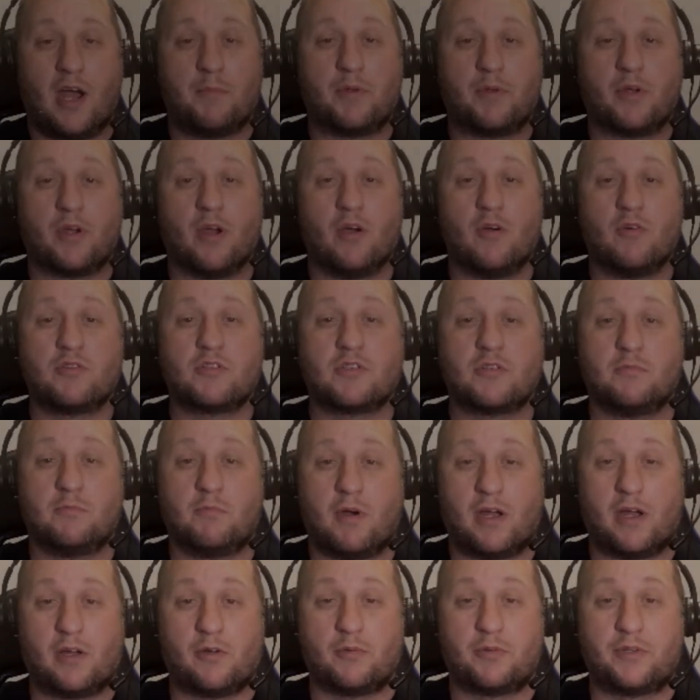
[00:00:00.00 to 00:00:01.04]
your host,
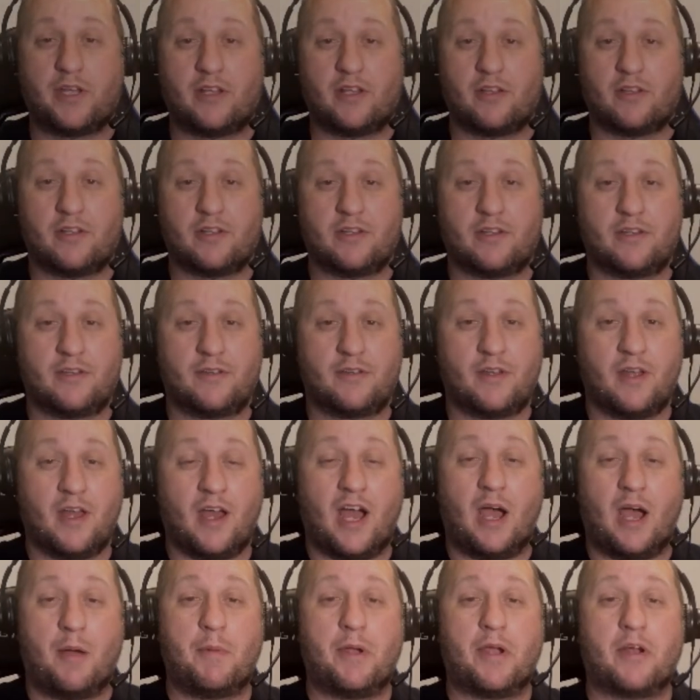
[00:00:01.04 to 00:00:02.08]
Michael Dillon.
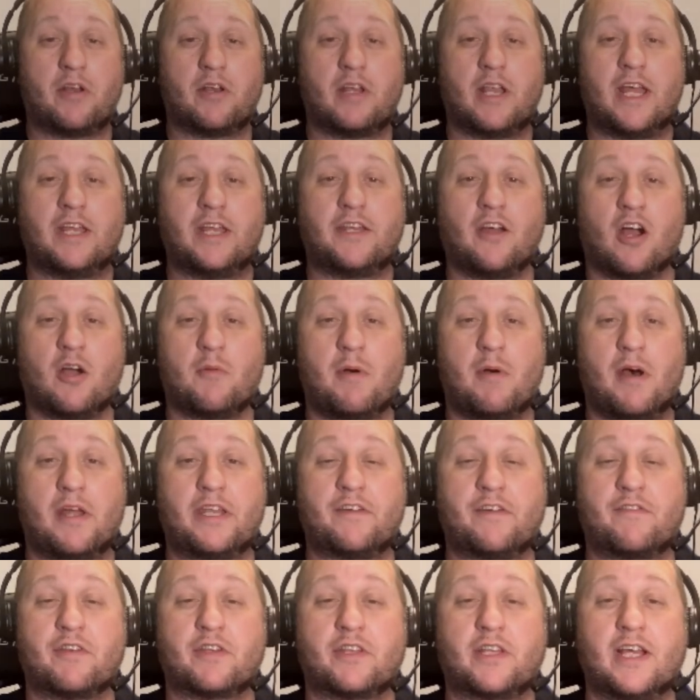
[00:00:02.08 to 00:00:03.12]
I'm here today to talk about
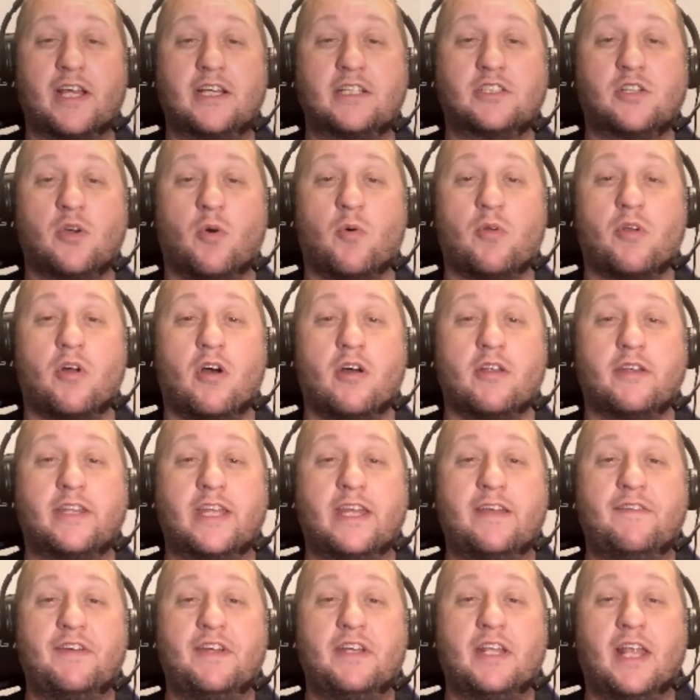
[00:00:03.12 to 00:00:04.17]
different things going on in
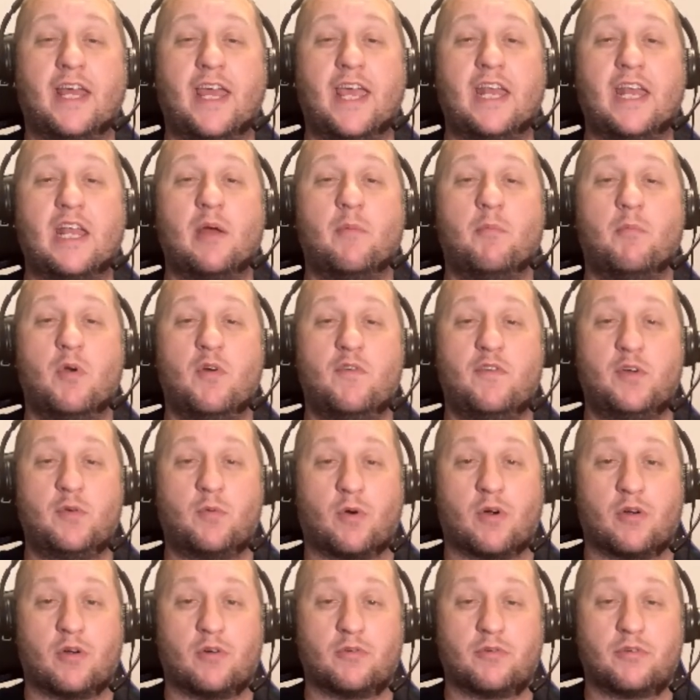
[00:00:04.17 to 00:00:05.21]
TV land and movie
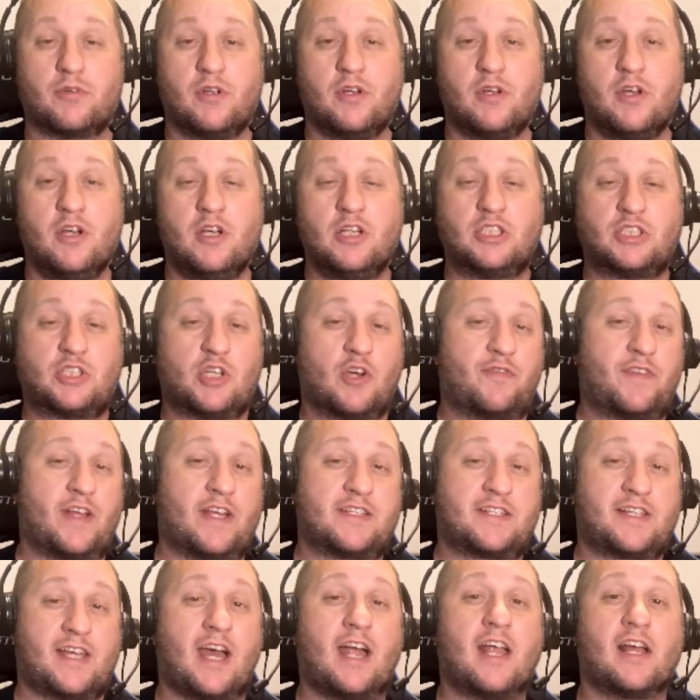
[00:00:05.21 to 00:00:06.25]
world. So if that's
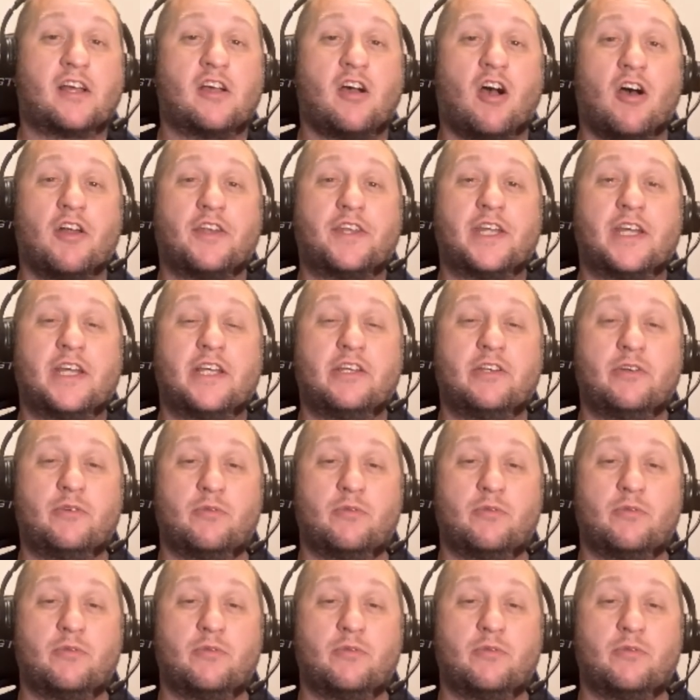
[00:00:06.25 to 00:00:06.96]
the kind of content you